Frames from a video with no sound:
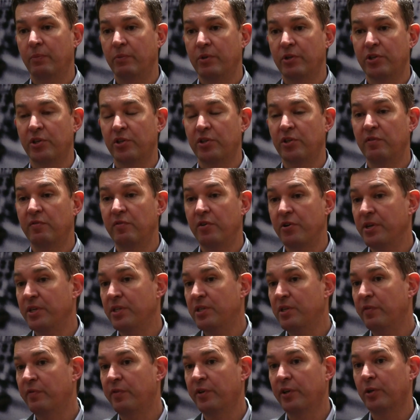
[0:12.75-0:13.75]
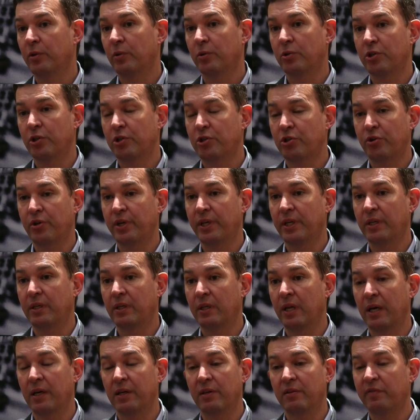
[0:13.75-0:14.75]
This is a very difficult to treat
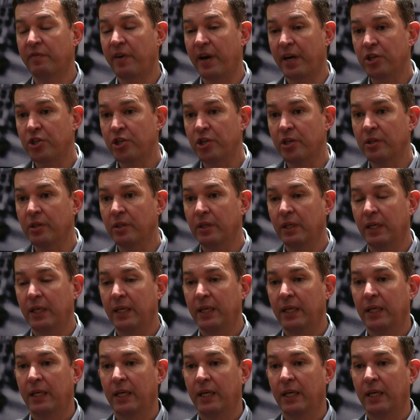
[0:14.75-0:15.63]
lung infection.